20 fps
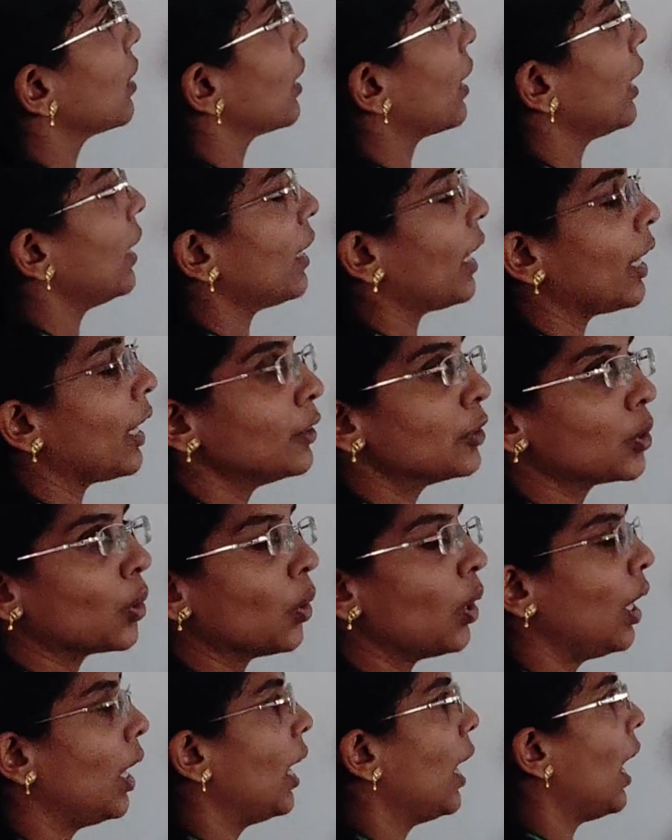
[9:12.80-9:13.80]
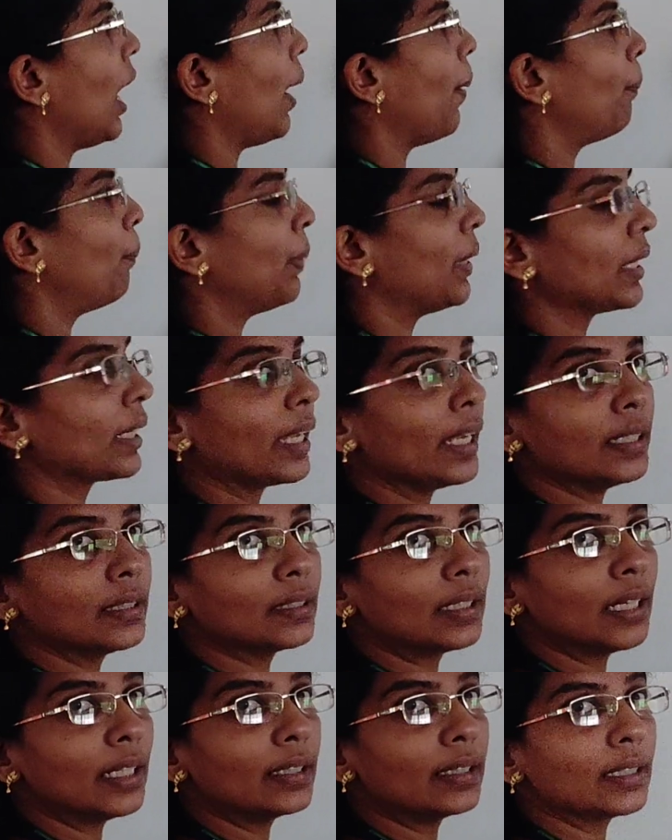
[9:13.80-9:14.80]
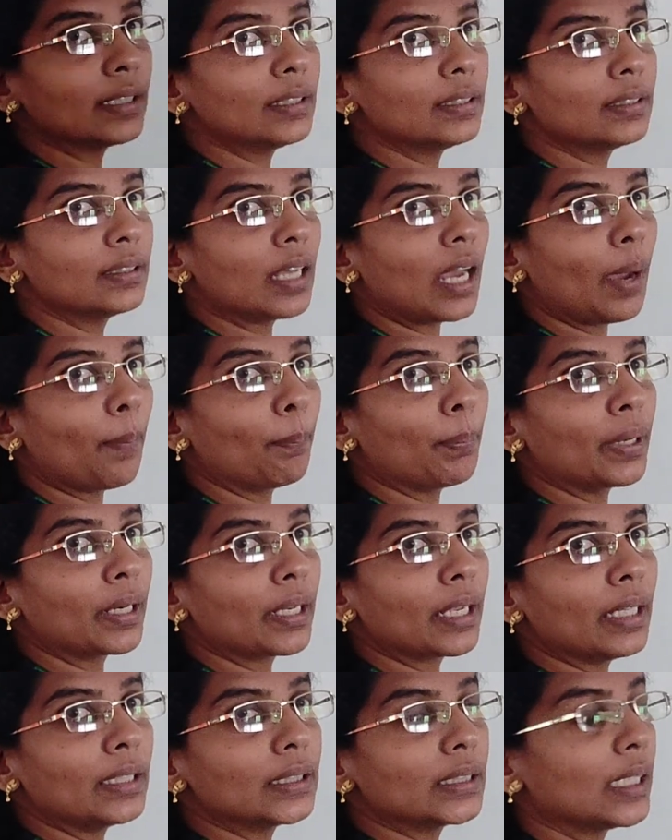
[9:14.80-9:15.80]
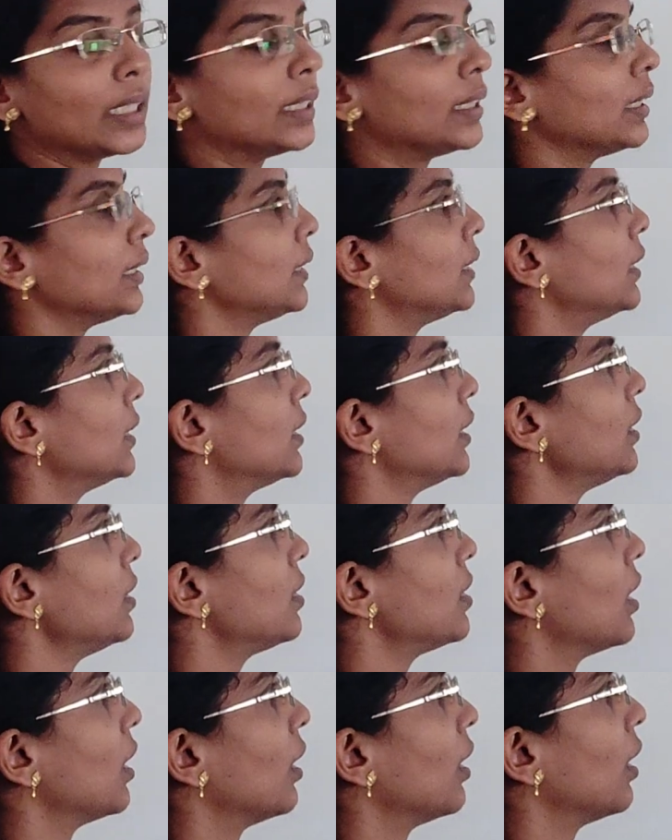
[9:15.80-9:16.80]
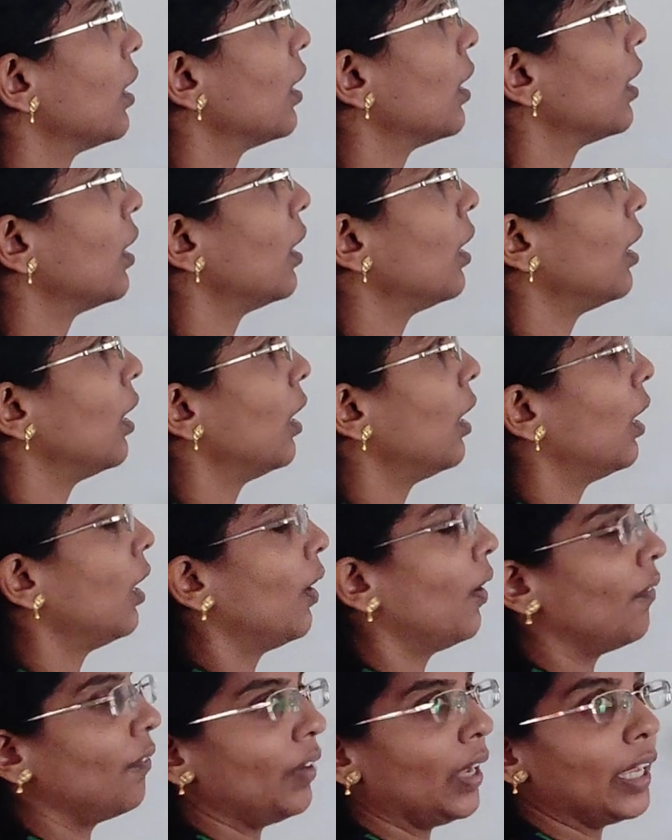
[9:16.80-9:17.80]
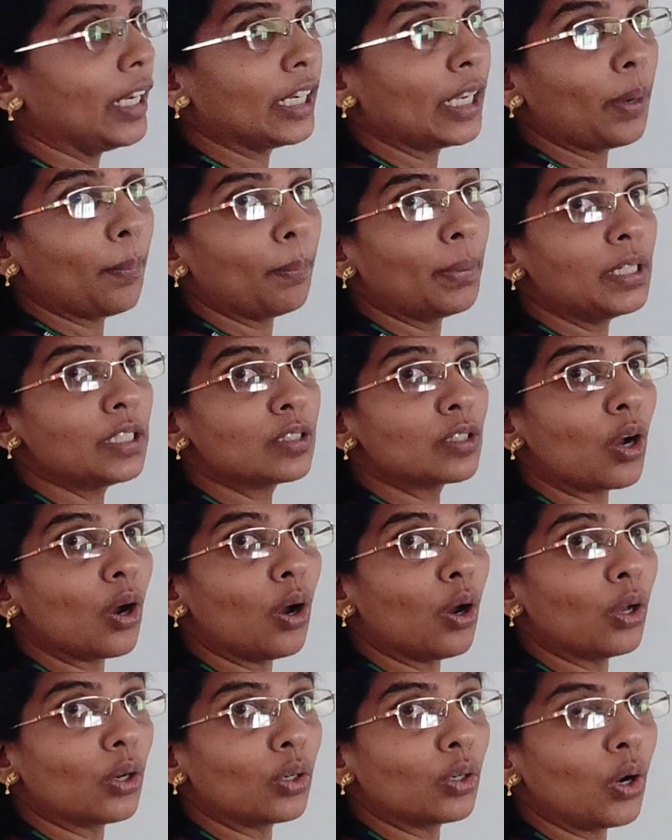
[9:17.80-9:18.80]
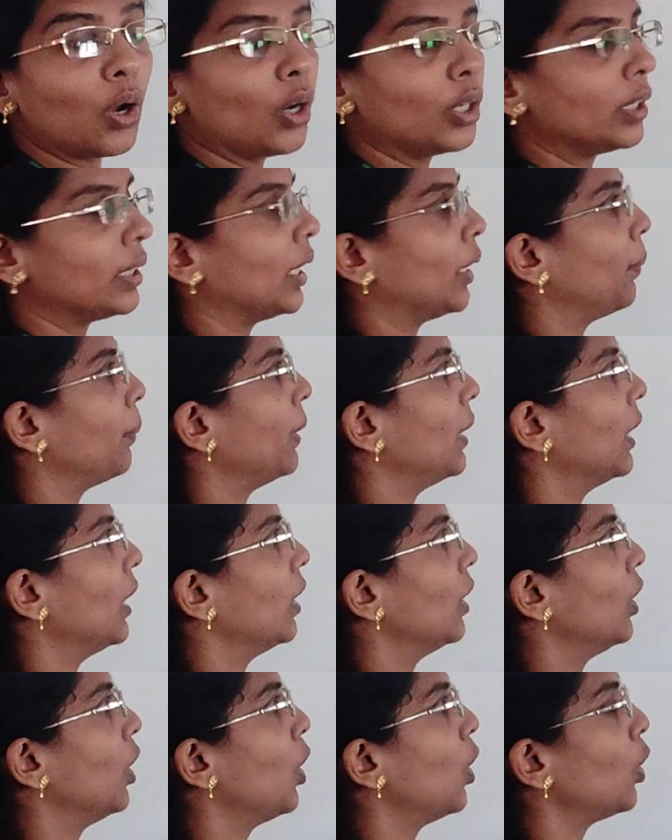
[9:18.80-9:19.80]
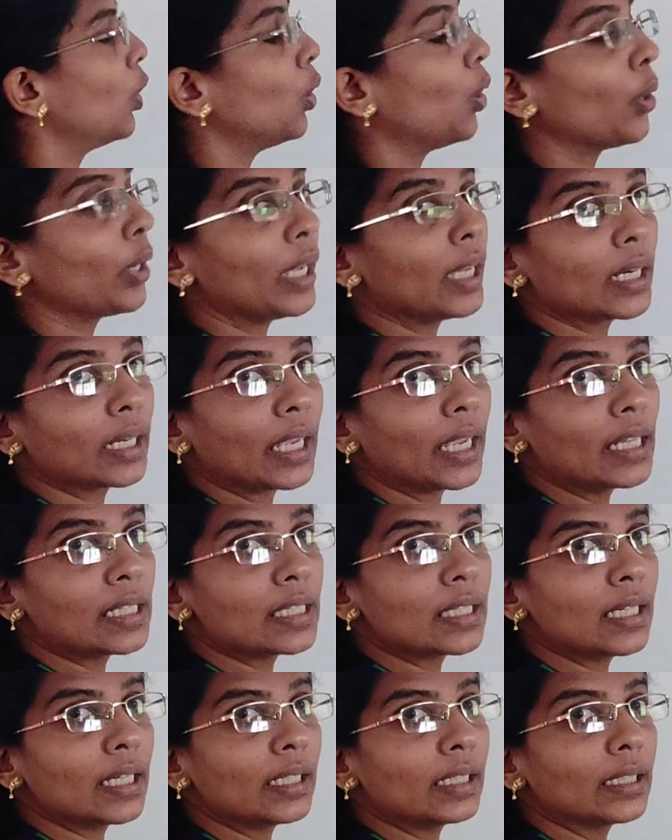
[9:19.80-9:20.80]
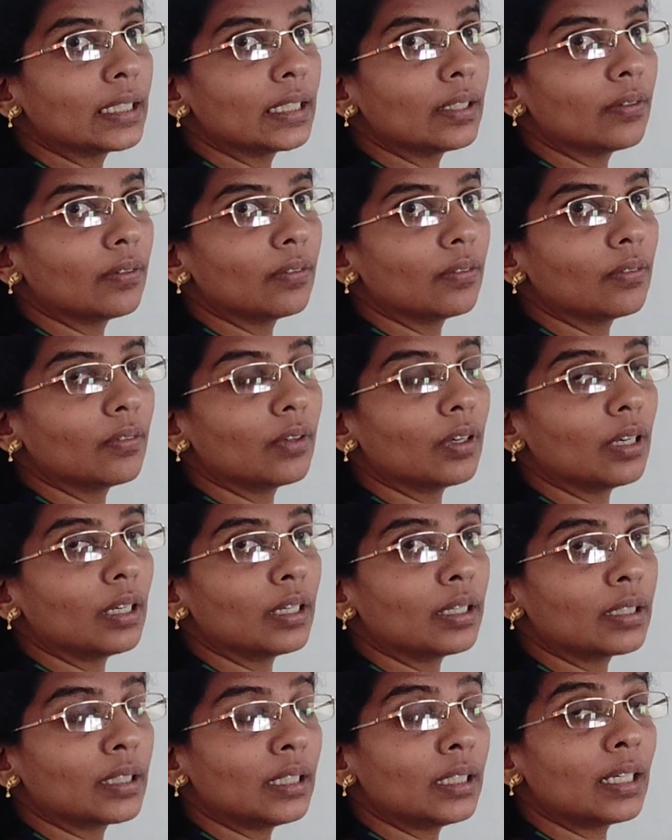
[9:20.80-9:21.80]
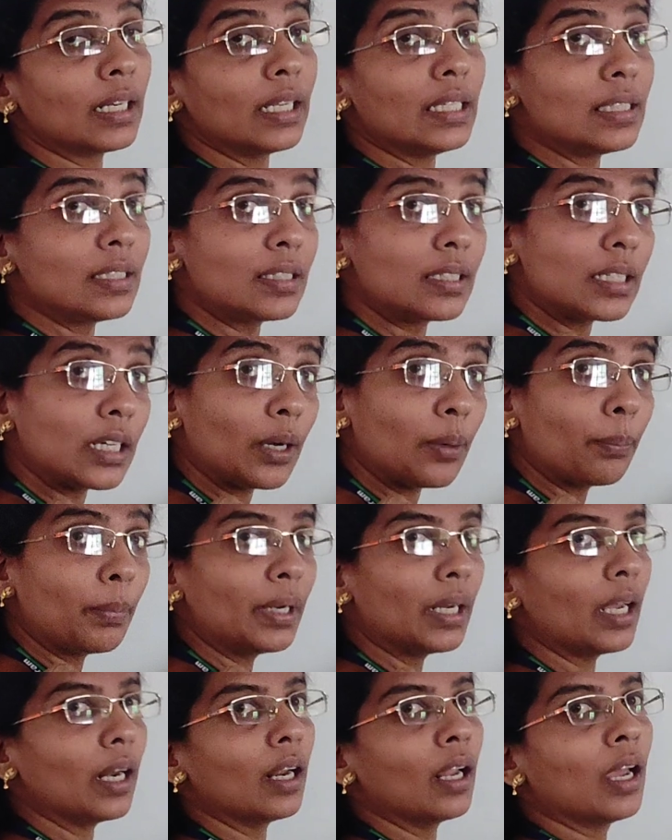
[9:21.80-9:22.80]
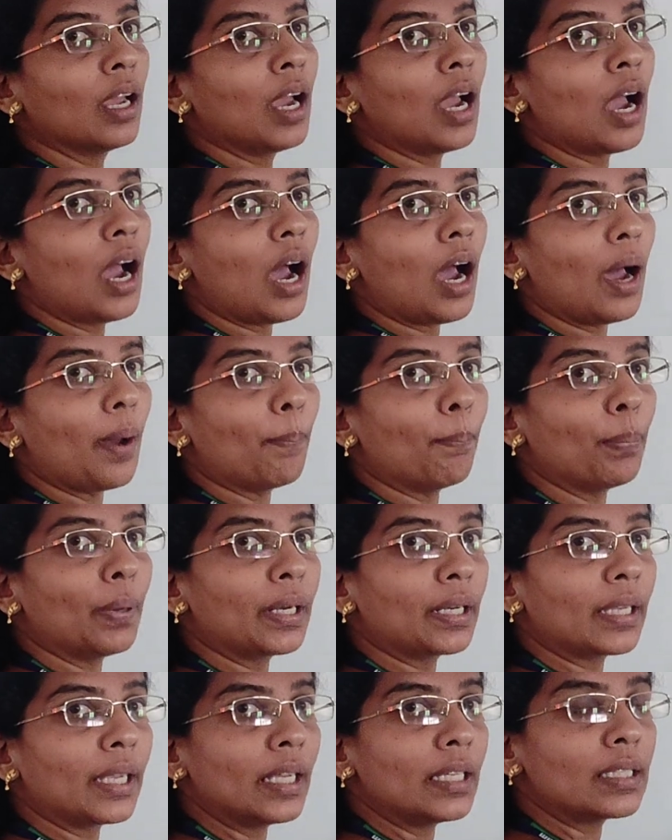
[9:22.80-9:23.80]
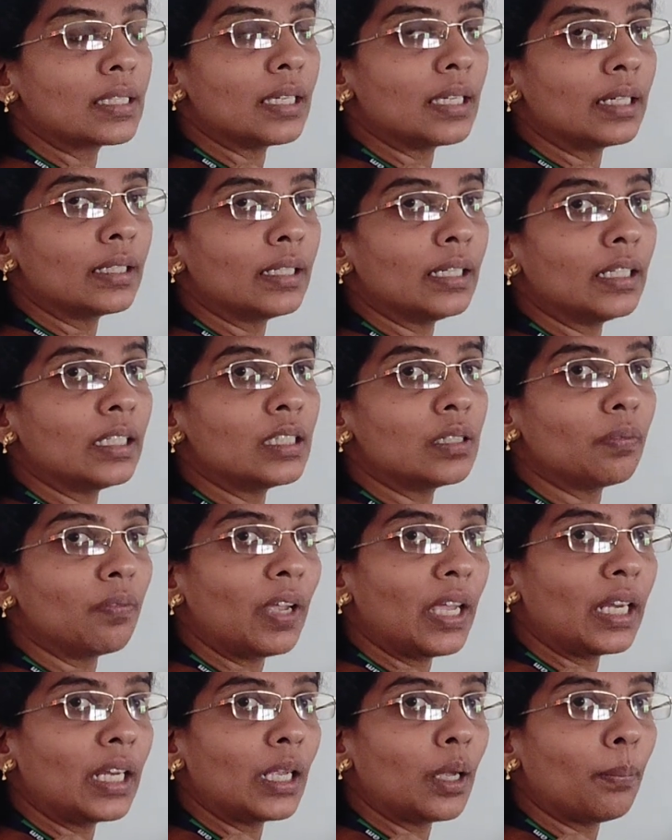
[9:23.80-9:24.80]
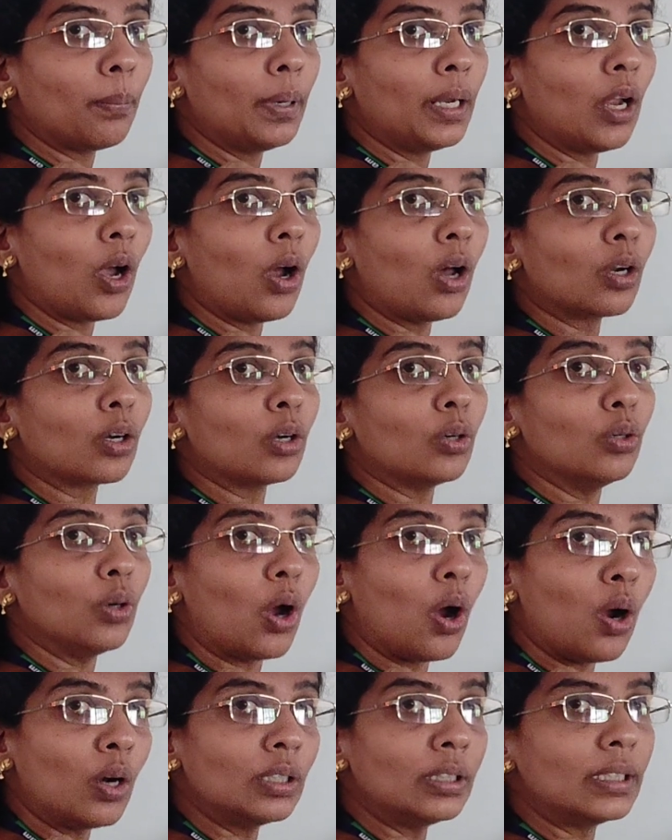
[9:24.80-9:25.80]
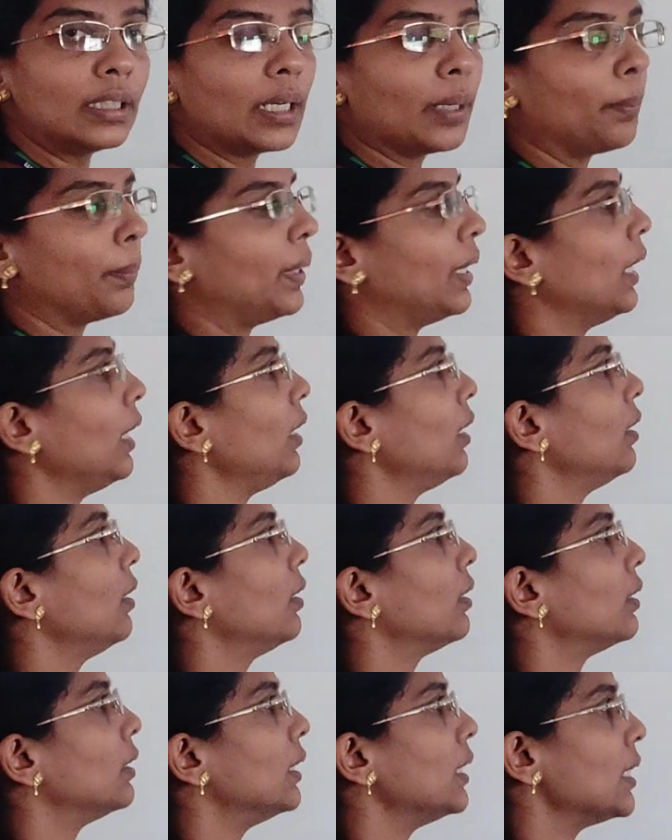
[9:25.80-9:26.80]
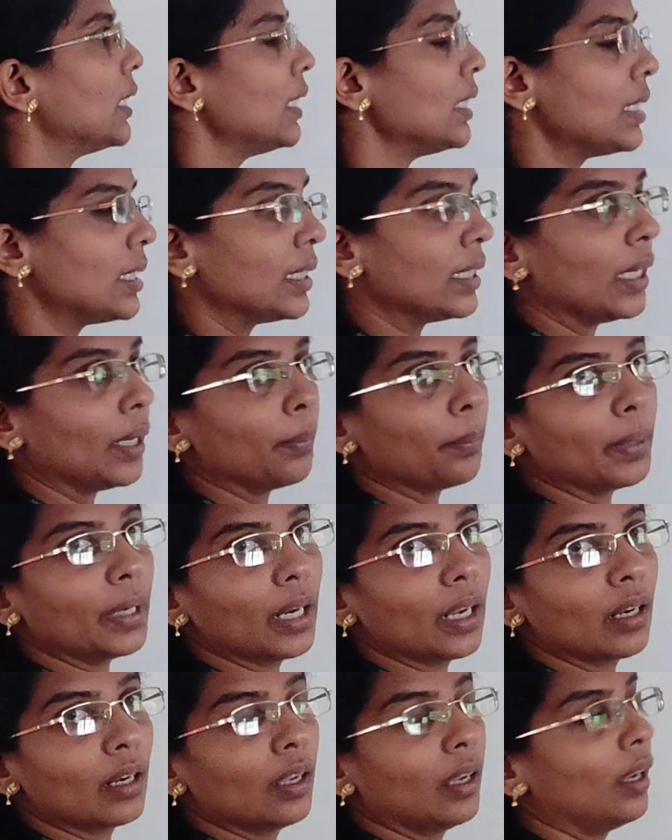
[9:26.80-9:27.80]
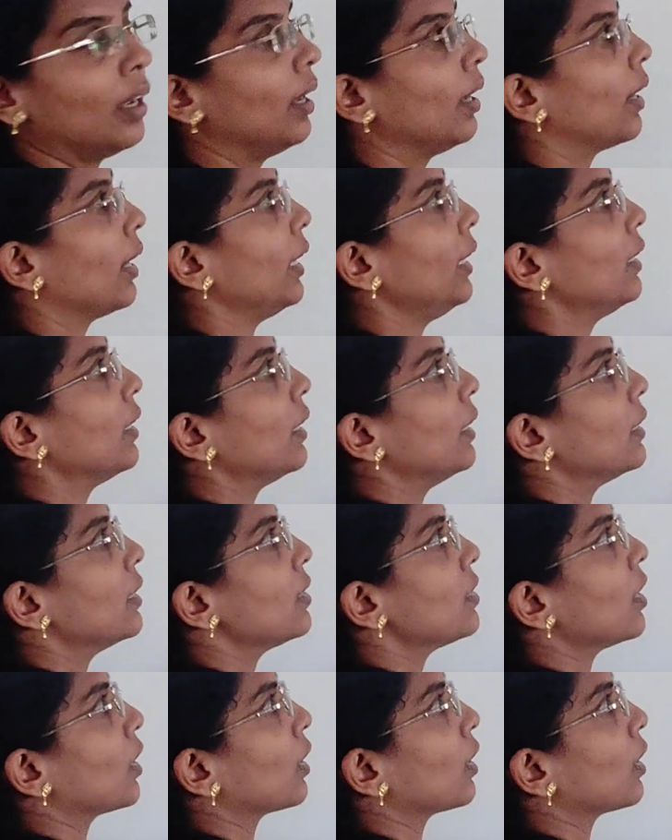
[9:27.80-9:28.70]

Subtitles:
Right? I told uppercase letters it is variables or non-terminal. Lowercase letter is terminal. Uppercase letter is variable or non-terminal. This is terminal. Right?